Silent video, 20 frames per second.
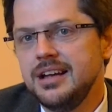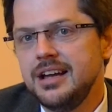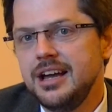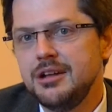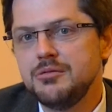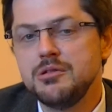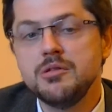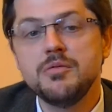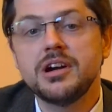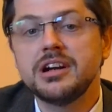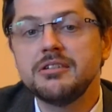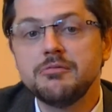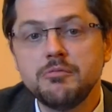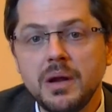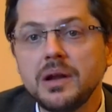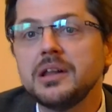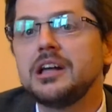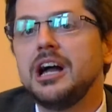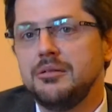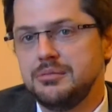And we were
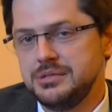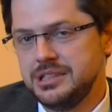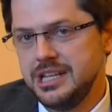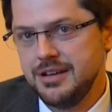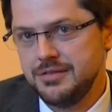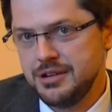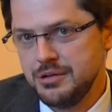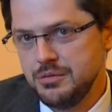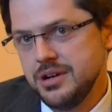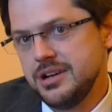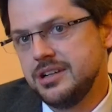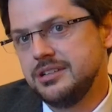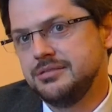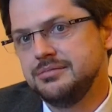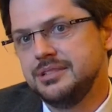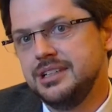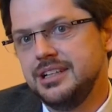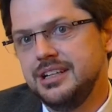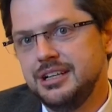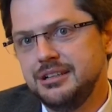welcomed everywhere
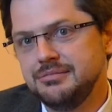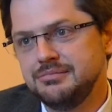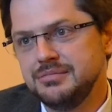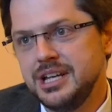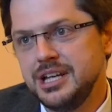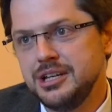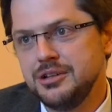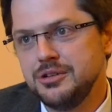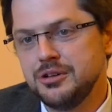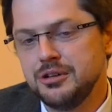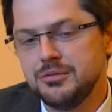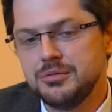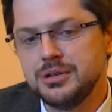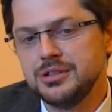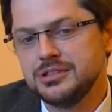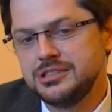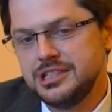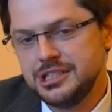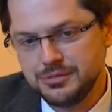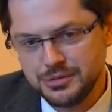in Europe
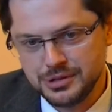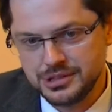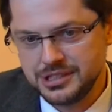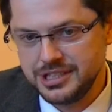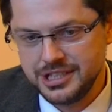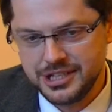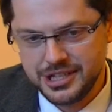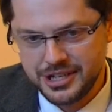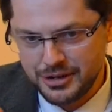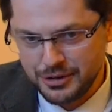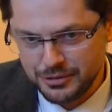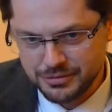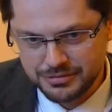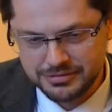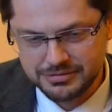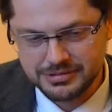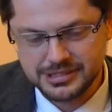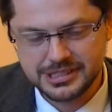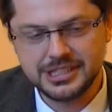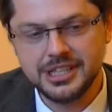because this was a year of
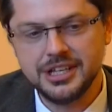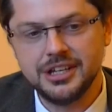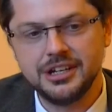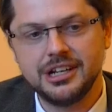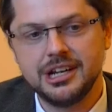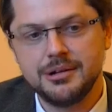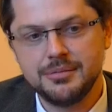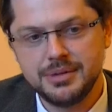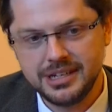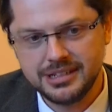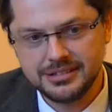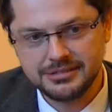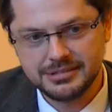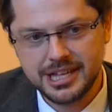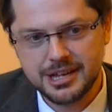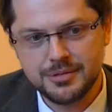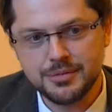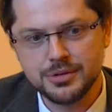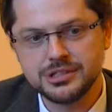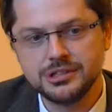still,
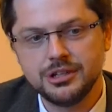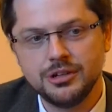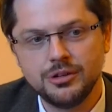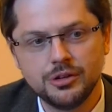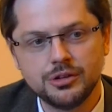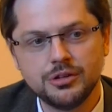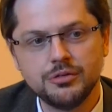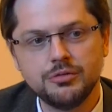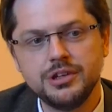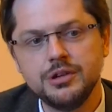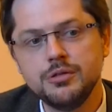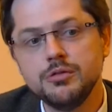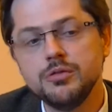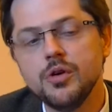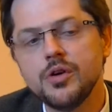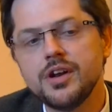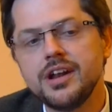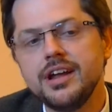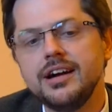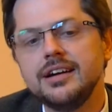there was a lot of
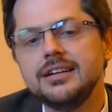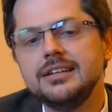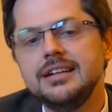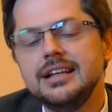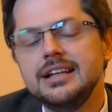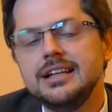euphoria.